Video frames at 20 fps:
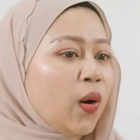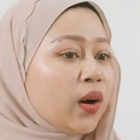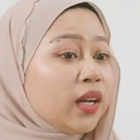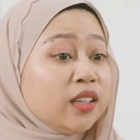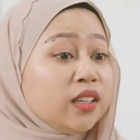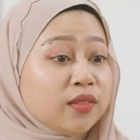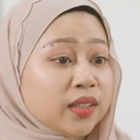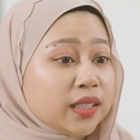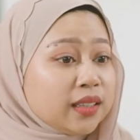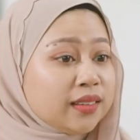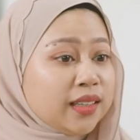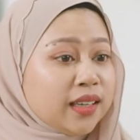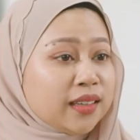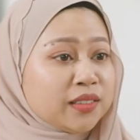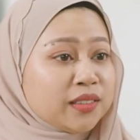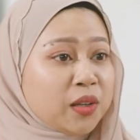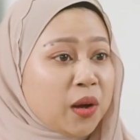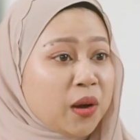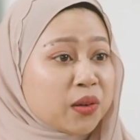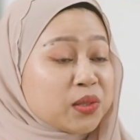or even
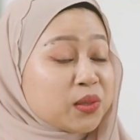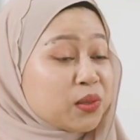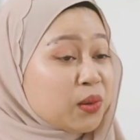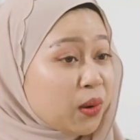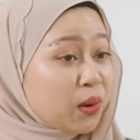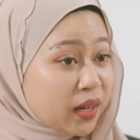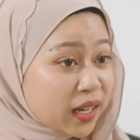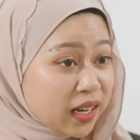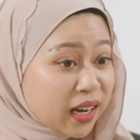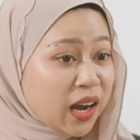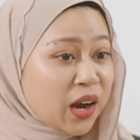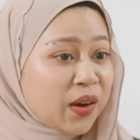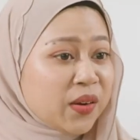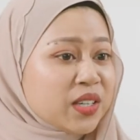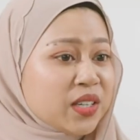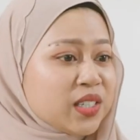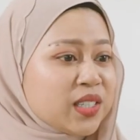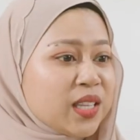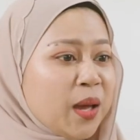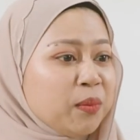TikTok. So
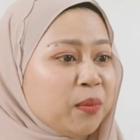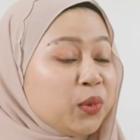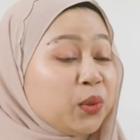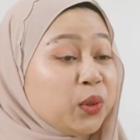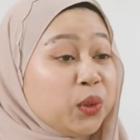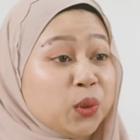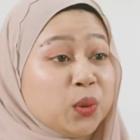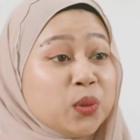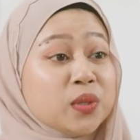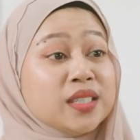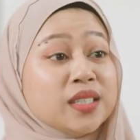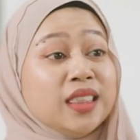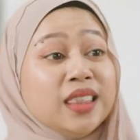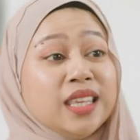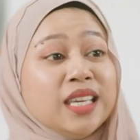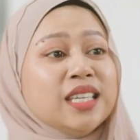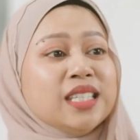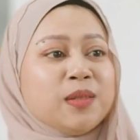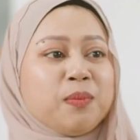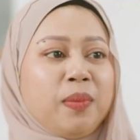encourage them to use
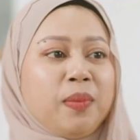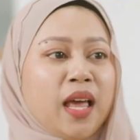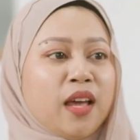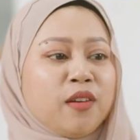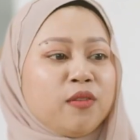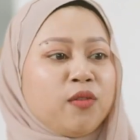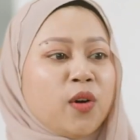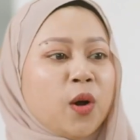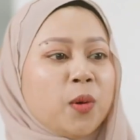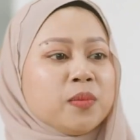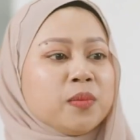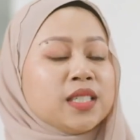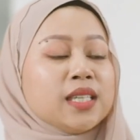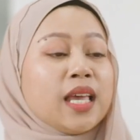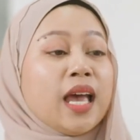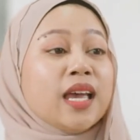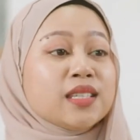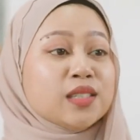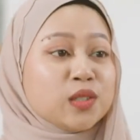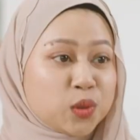these platforms
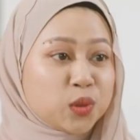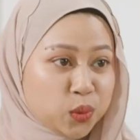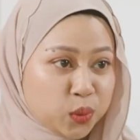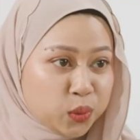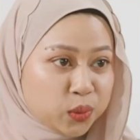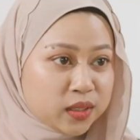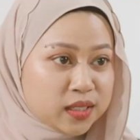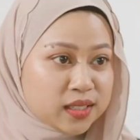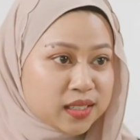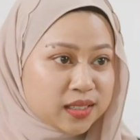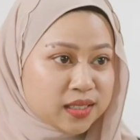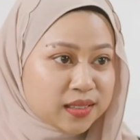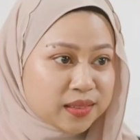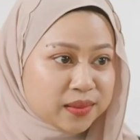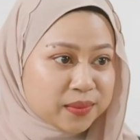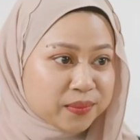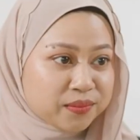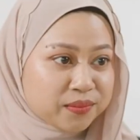as tools.